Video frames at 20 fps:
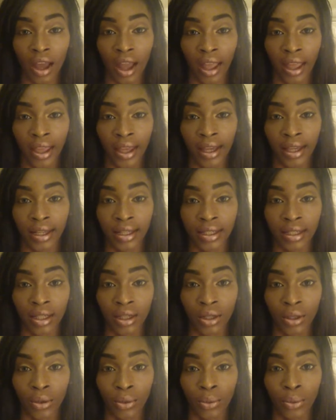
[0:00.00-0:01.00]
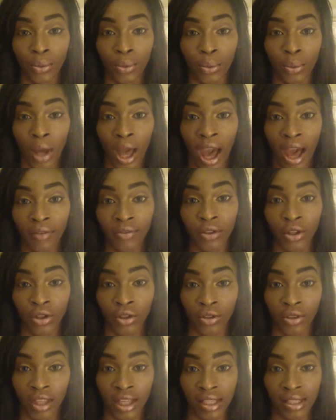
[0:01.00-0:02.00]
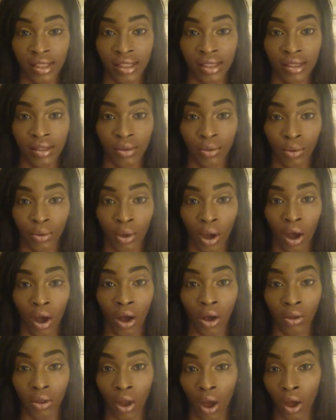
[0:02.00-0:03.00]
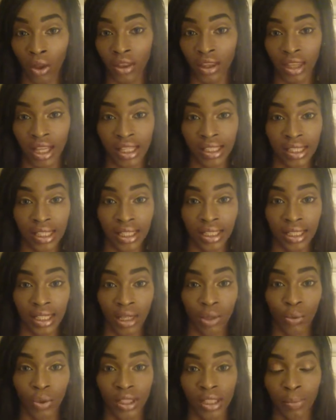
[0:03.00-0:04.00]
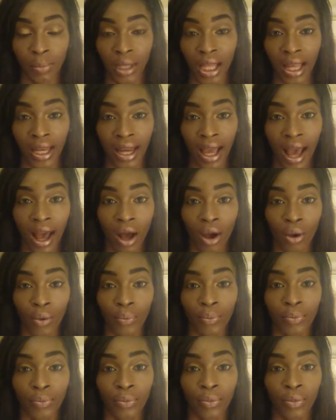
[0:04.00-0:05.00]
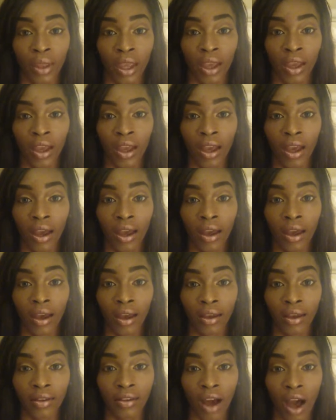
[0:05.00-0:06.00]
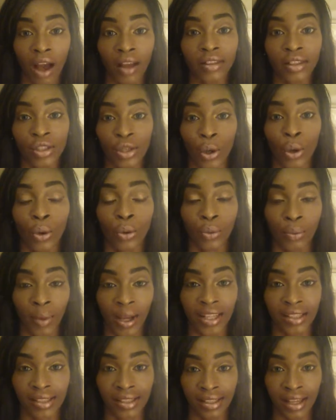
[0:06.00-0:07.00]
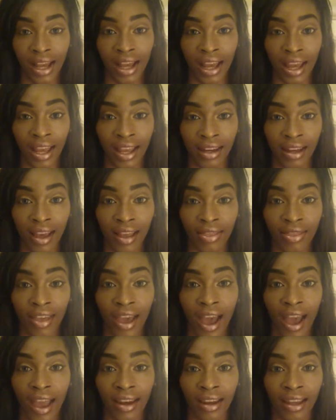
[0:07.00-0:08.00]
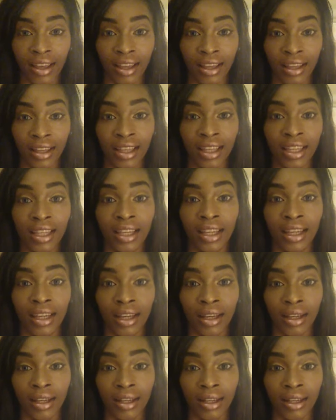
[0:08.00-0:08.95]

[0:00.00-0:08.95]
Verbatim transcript: And after this, all, all the things he did was played out, God told my son that he